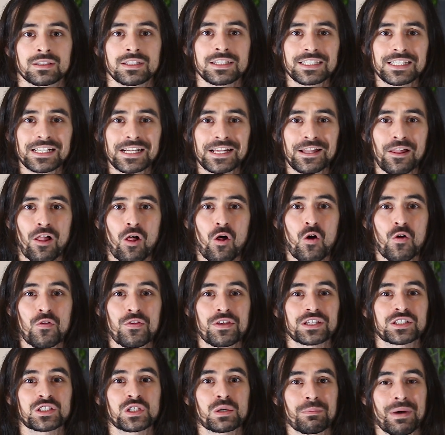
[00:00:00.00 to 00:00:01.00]
Listening to all of
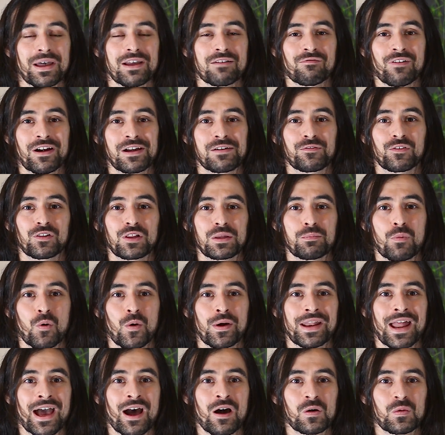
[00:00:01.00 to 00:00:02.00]
this, you might rightfully
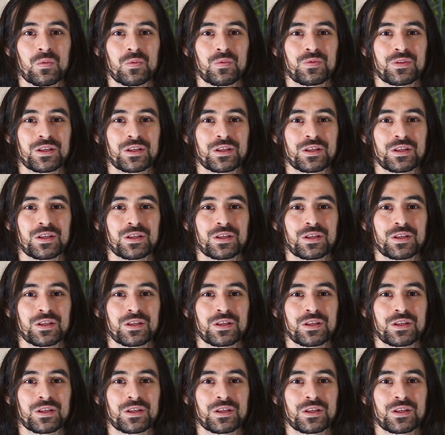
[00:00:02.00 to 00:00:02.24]
point out